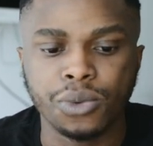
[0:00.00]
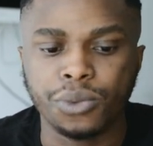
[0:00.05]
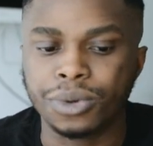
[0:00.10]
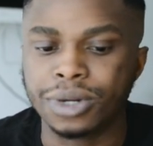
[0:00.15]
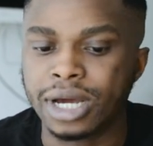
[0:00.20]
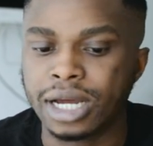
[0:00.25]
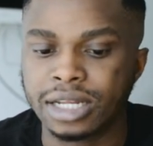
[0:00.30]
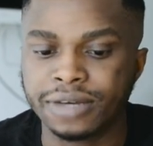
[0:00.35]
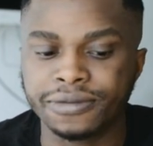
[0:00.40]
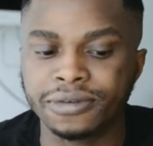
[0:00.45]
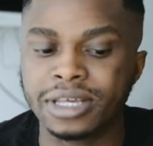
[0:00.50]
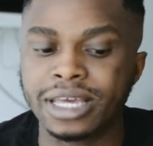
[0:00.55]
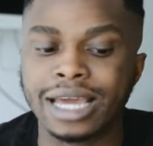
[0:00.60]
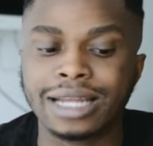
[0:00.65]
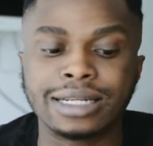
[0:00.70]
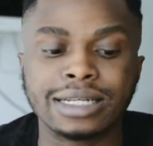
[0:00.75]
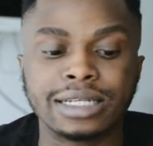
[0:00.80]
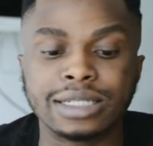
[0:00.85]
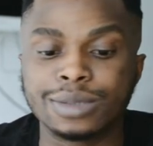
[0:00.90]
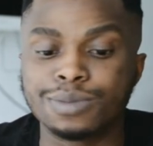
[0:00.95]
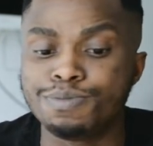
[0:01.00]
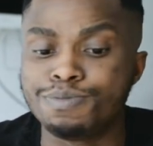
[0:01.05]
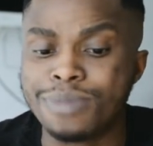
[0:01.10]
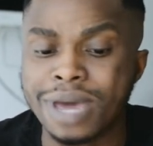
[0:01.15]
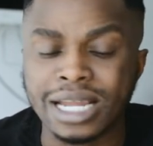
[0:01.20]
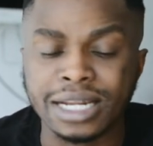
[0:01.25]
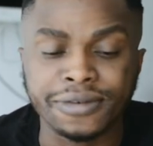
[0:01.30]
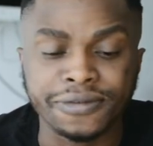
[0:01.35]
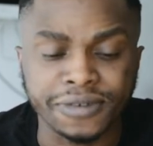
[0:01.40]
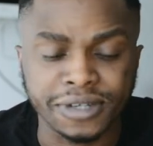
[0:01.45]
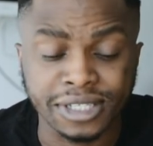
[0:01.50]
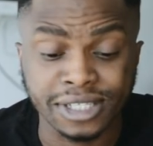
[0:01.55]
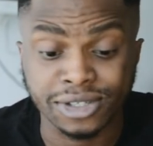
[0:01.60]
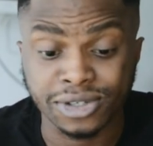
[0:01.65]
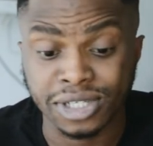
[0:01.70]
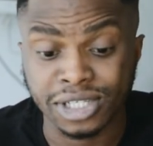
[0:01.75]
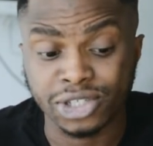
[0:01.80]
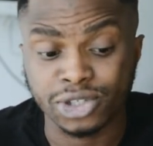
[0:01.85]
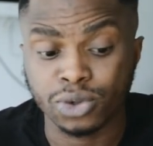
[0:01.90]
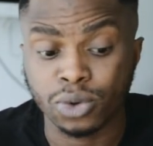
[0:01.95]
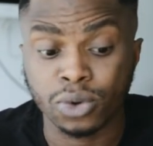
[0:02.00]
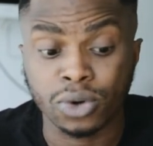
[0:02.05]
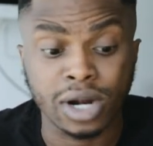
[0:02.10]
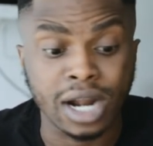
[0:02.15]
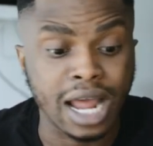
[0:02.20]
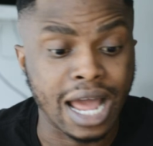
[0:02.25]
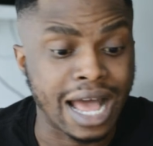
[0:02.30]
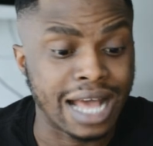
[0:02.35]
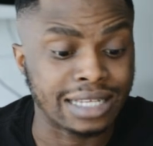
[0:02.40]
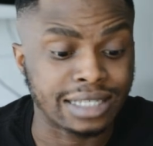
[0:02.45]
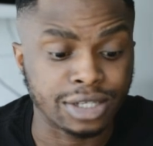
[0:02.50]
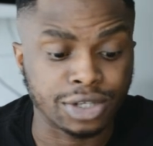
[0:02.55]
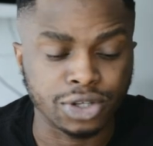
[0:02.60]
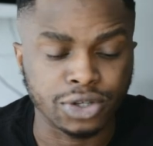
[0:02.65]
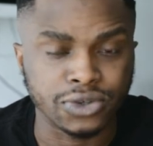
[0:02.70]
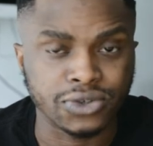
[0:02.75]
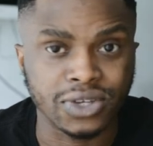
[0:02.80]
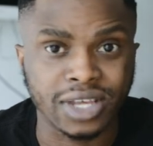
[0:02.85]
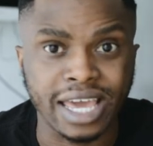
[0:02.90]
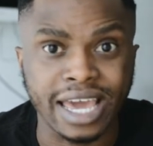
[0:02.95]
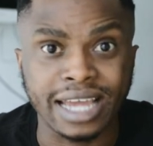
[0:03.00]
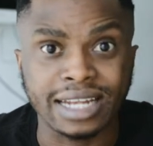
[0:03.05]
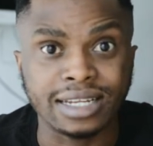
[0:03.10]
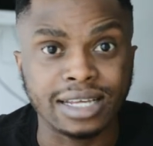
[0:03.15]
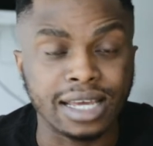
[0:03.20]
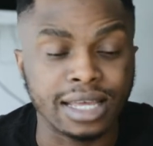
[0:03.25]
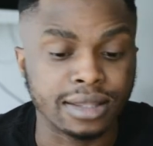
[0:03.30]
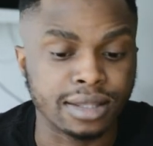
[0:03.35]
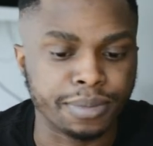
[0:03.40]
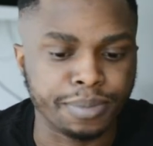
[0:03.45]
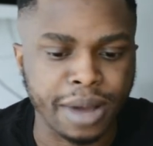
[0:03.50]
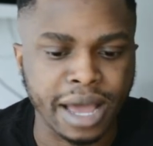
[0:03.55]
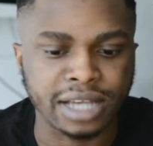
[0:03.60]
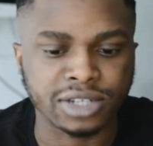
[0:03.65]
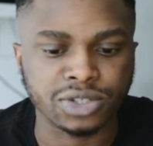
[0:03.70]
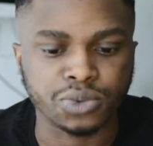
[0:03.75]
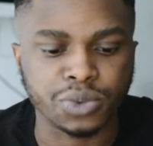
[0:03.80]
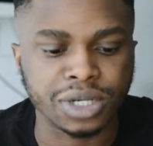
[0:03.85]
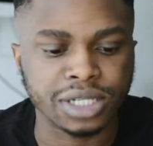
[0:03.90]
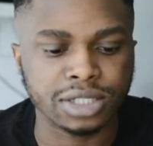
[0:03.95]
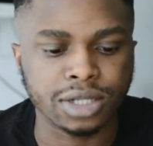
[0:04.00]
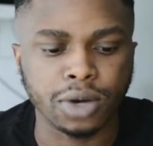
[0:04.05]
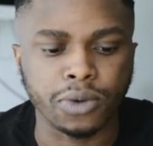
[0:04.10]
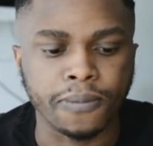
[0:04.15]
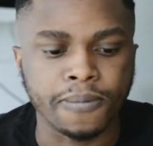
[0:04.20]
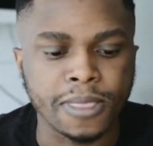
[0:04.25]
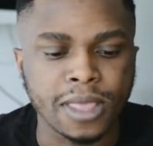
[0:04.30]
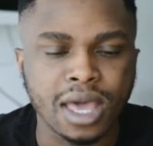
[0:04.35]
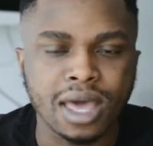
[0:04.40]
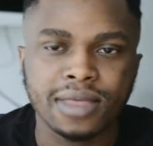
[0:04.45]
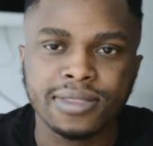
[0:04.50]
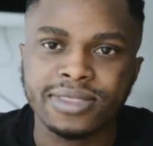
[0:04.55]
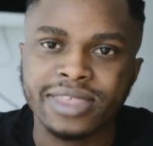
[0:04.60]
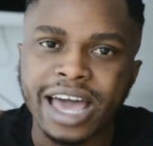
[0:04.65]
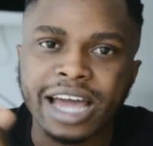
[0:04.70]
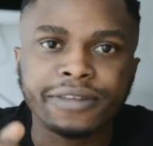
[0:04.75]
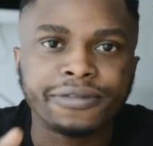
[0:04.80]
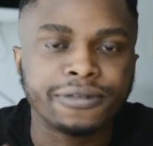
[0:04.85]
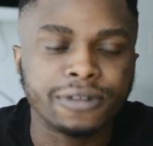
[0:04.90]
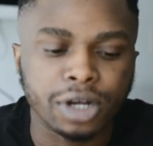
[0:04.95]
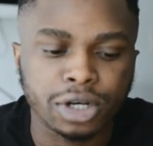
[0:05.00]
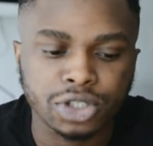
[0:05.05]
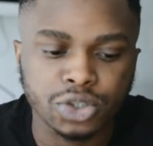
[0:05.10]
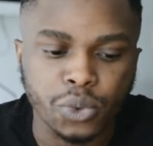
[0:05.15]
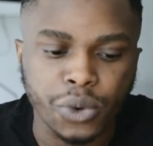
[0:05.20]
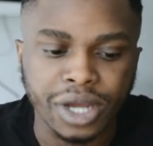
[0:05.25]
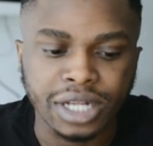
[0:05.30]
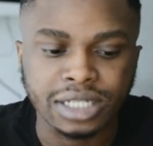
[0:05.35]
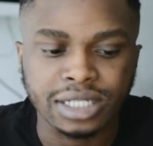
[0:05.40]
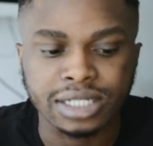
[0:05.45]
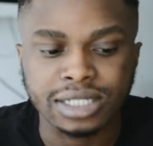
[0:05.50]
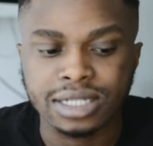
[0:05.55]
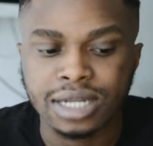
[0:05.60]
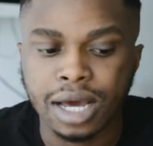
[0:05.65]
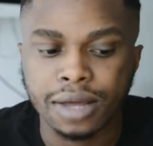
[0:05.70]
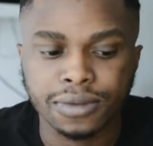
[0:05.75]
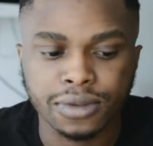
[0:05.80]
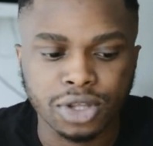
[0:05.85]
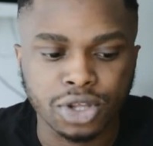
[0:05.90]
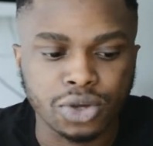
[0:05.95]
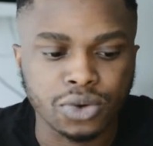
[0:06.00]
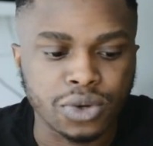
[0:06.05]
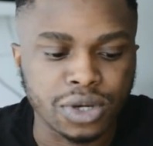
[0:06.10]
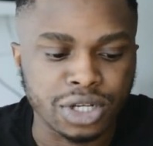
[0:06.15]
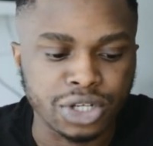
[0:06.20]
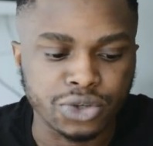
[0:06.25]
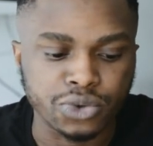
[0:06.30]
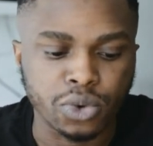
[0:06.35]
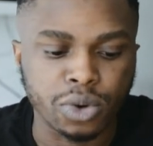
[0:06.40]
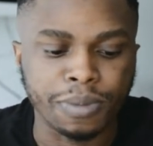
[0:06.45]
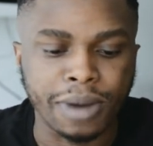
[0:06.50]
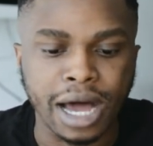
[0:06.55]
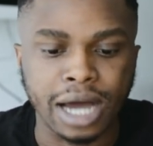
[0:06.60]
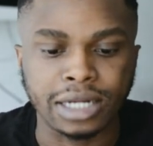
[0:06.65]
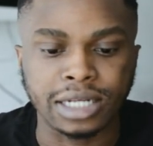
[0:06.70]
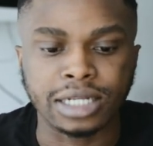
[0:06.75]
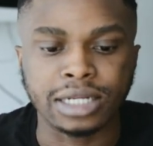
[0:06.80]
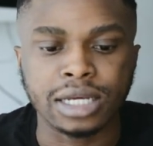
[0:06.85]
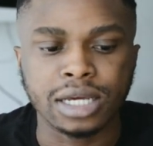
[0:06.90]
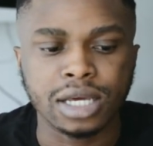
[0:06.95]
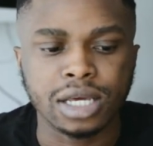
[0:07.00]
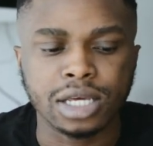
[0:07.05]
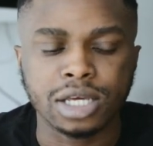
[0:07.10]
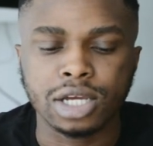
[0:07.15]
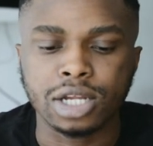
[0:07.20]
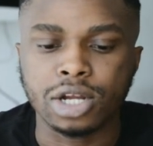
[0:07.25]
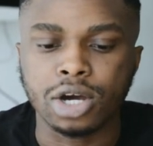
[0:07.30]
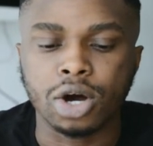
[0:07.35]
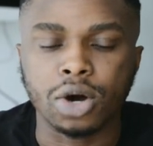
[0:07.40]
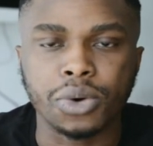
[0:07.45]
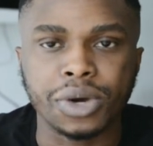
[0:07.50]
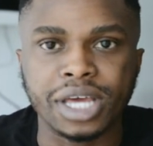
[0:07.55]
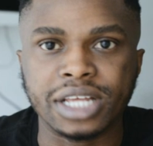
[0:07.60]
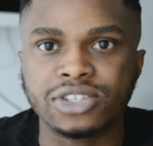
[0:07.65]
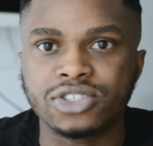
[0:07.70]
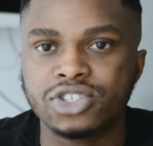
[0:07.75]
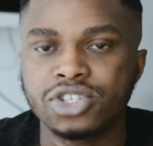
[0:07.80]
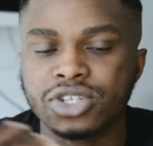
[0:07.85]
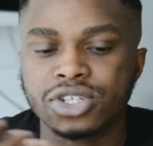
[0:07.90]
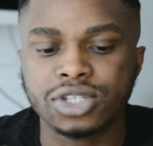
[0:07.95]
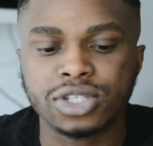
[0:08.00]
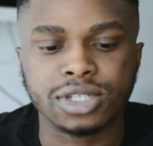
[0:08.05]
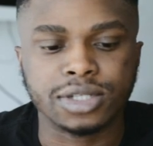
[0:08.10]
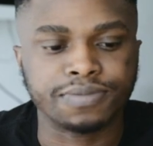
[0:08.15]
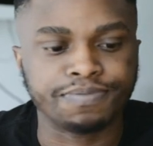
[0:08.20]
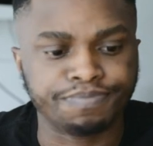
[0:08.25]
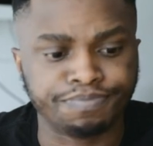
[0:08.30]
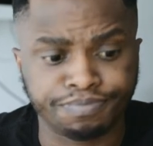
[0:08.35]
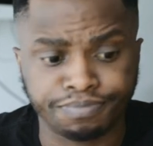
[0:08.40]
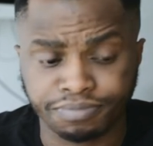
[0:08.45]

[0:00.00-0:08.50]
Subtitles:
We're not even getting as many visits to the store as it used to get in the past week. So that fluctuates. There's nothing you can do about it. You know, it's just,